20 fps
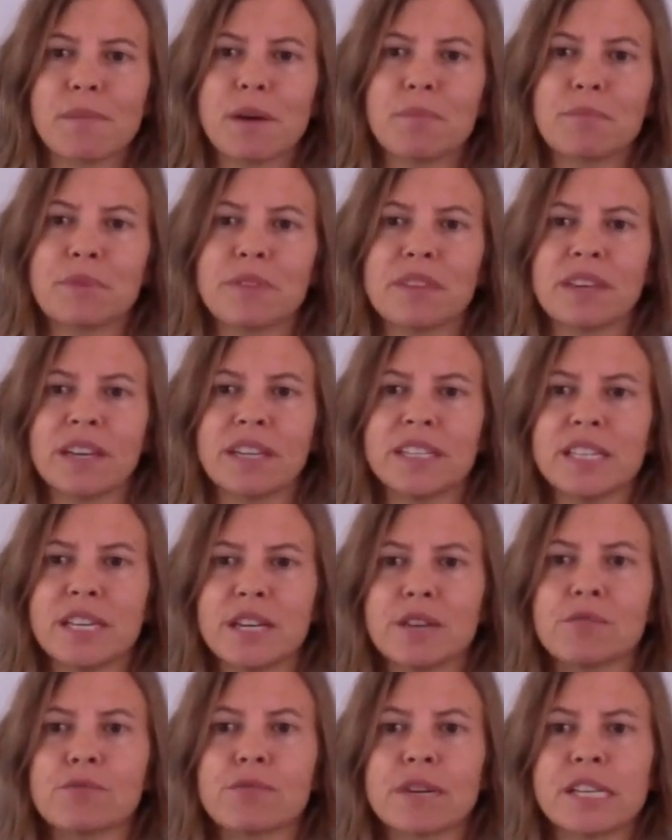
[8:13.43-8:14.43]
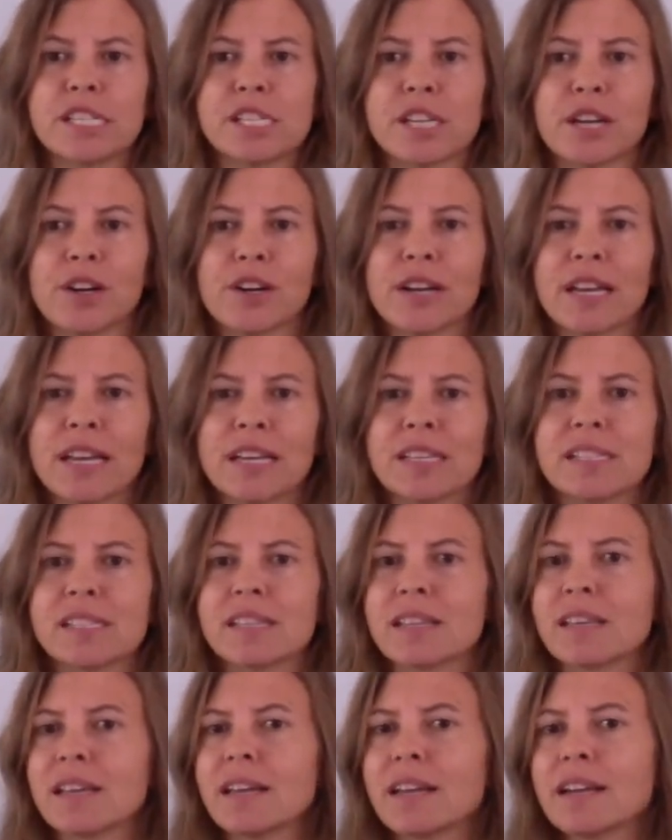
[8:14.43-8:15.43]
up with the idea of raising our hands
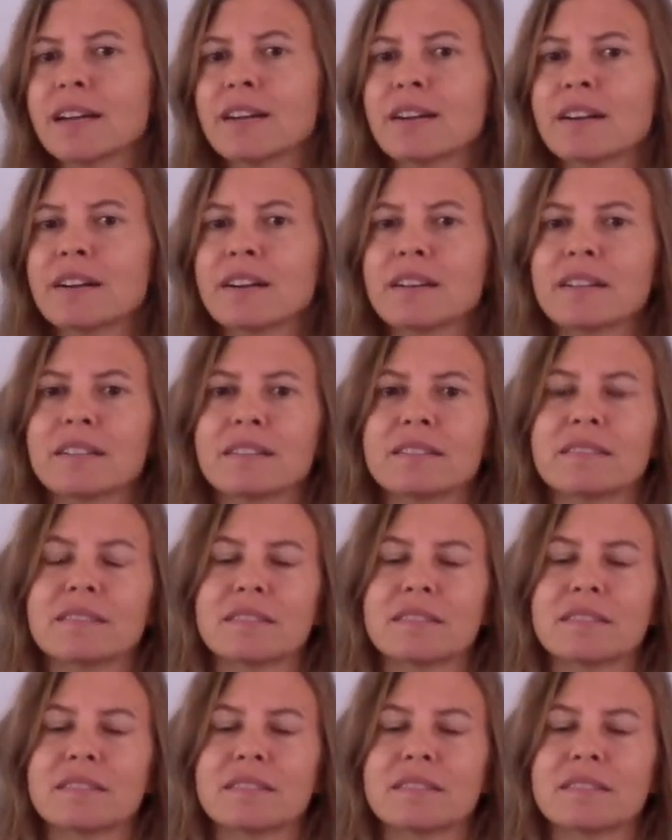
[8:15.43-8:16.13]
in the air